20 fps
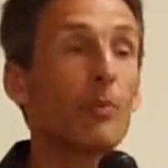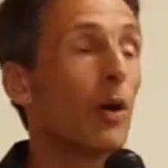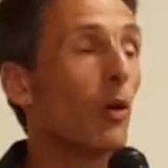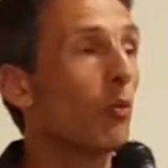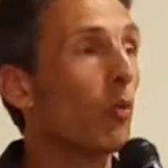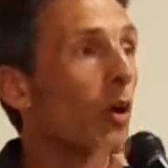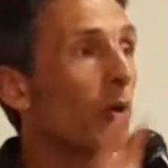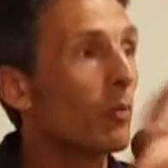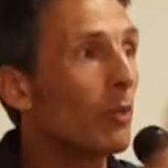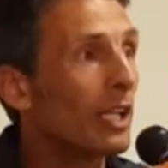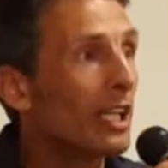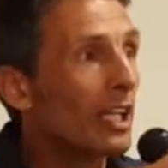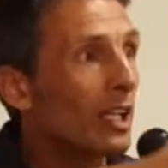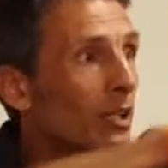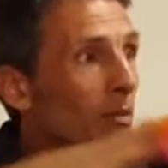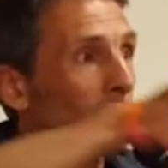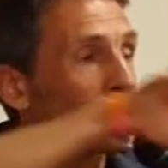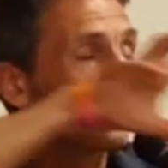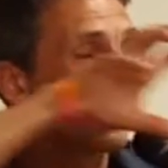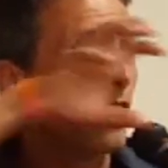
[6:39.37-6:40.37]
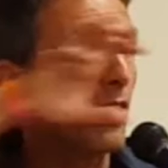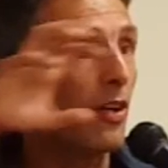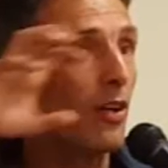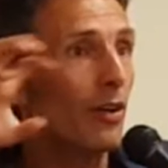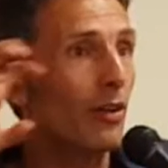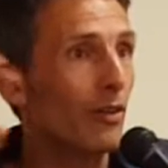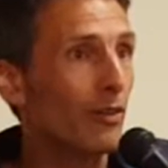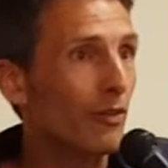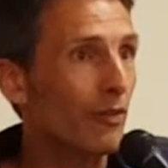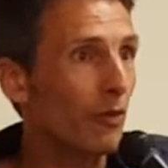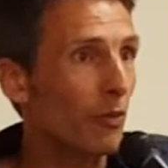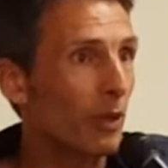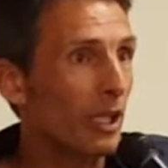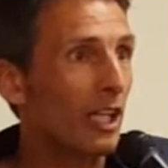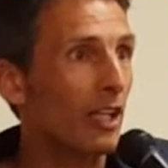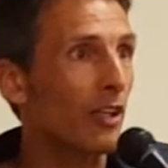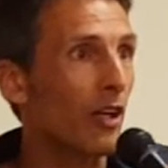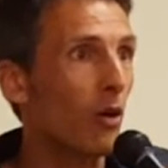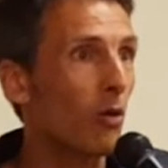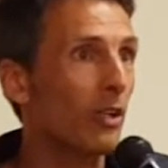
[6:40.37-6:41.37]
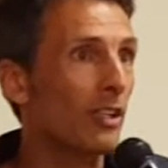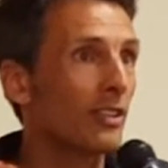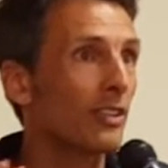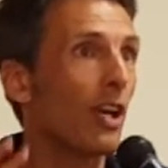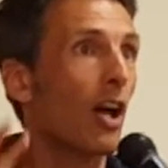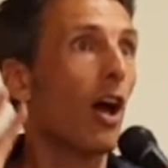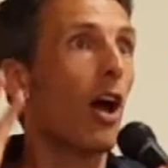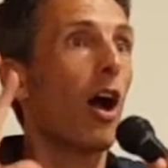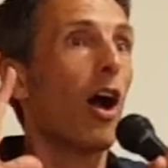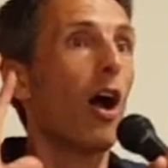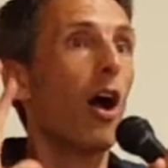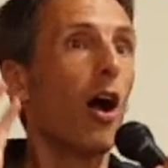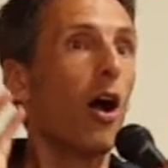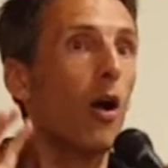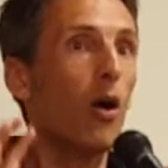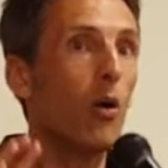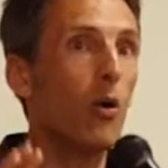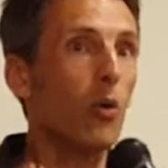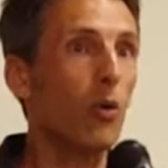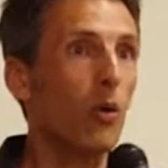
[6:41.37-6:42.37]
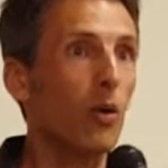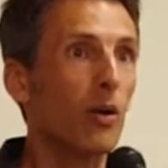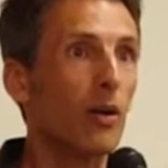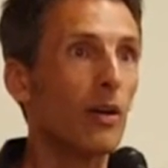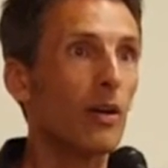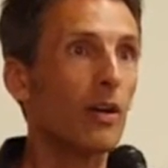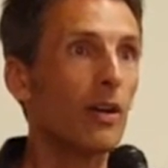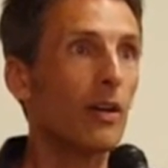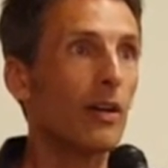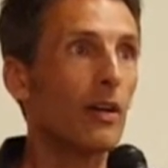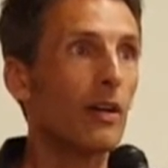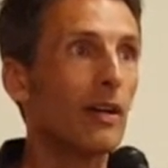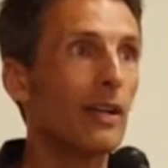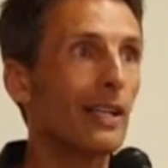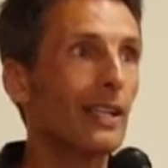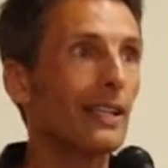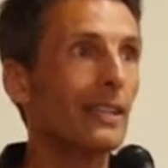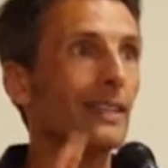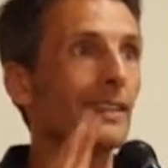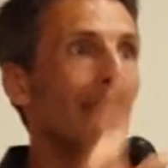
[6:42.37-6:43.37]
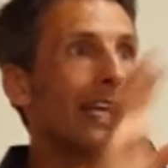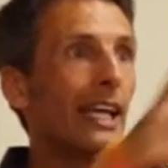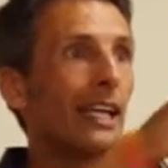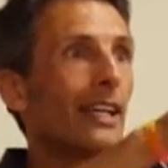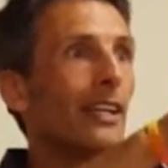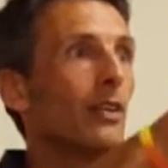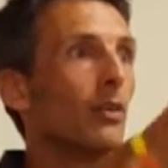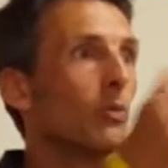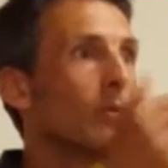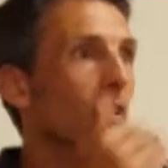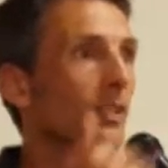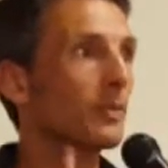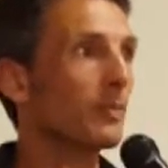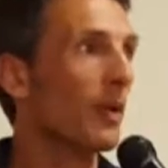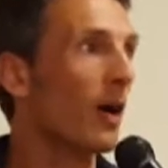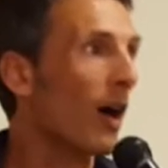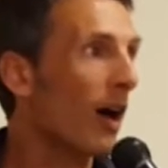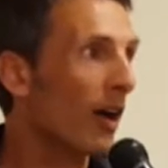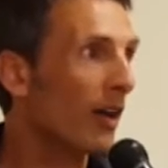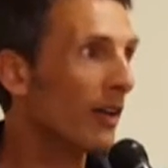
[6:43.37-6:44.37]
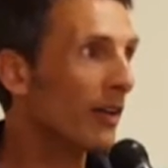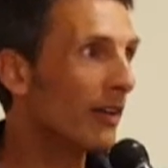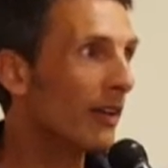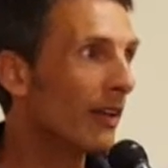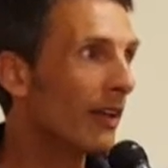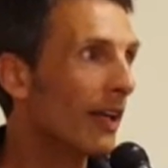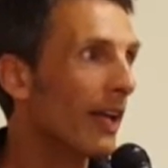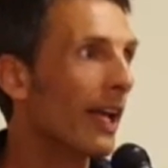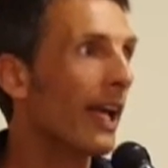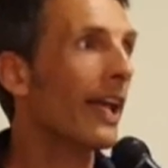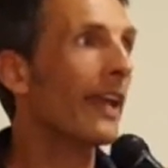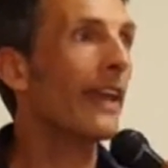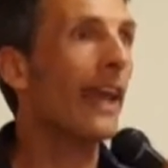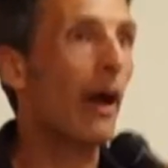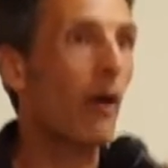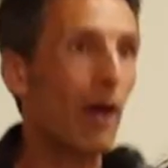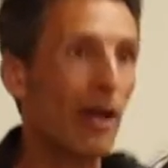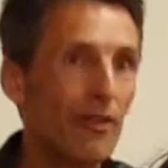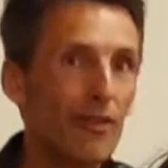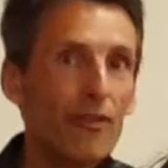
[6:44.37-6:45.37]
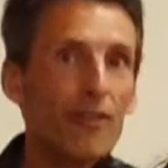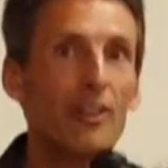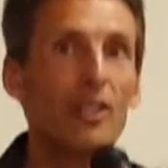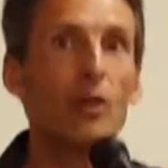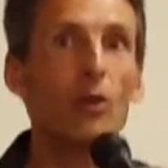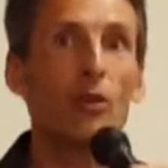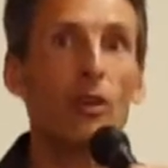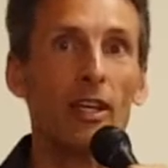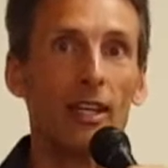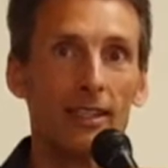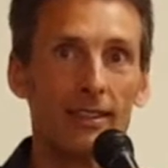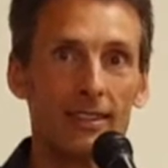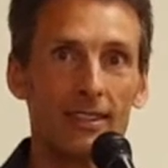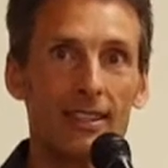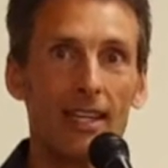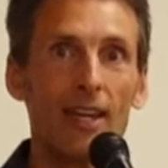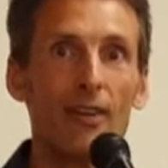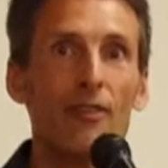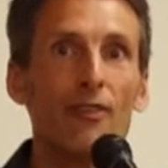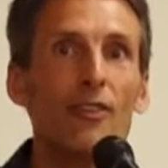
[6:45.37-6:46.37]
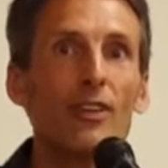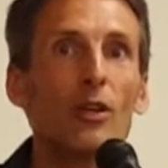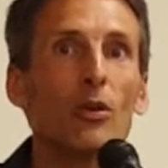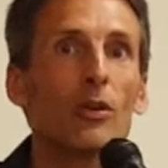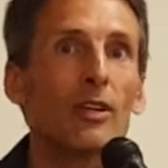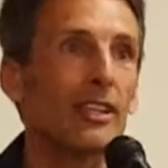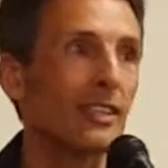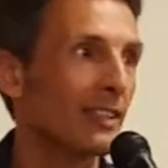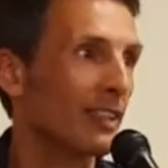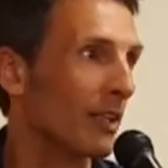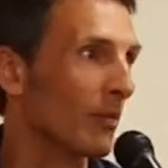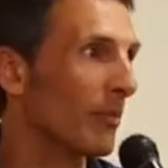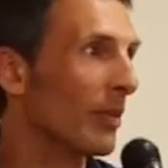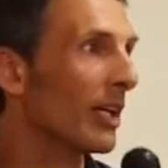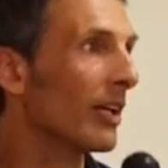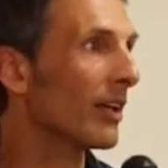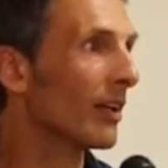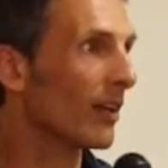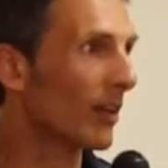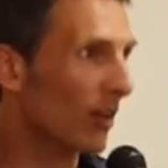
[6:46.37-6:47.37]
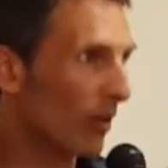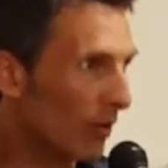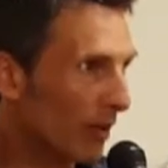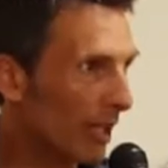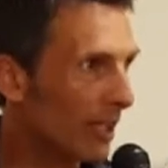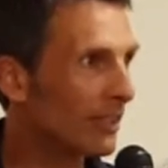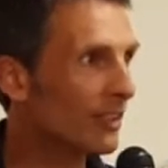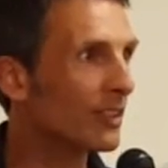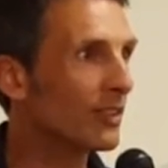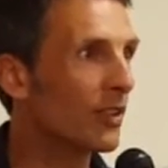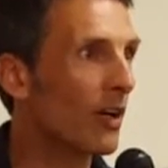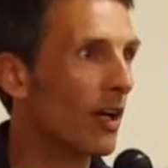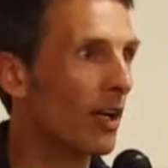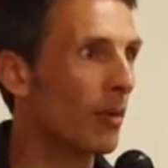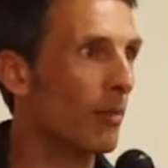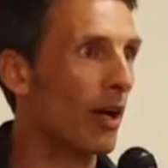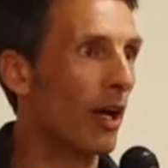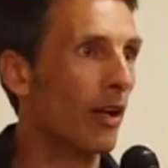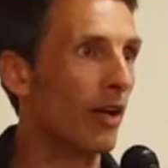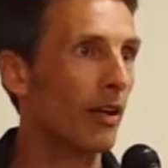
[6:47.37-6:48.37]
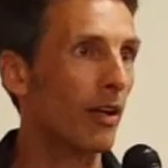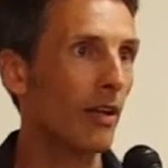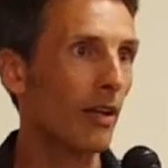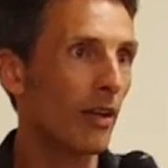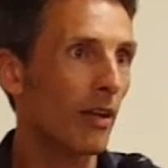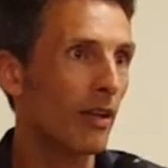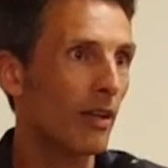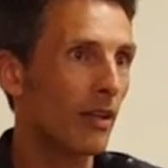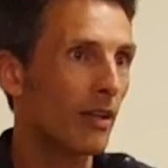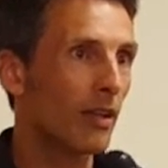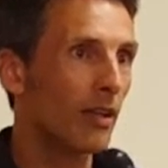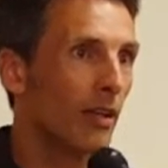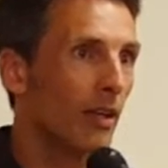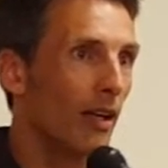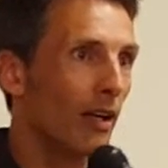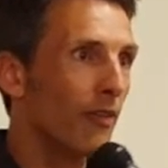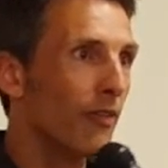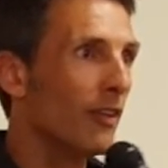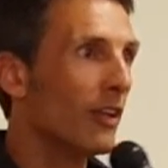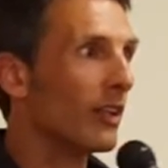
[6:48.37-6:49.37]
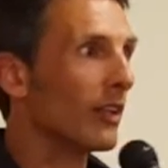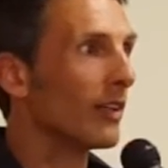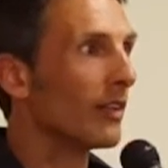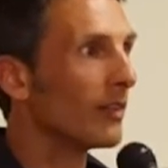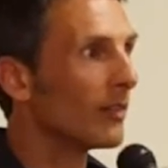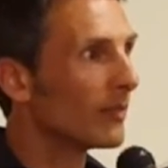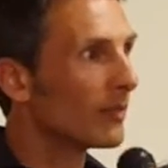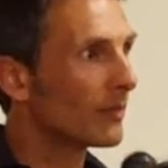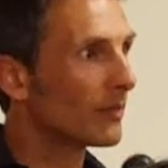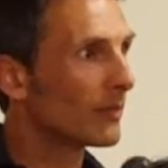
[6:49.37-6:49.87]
But when we can observe, we can notice, oh, they didn't respond, and now I feel this. I feel this in me. Okay, just talk about it. I feel it.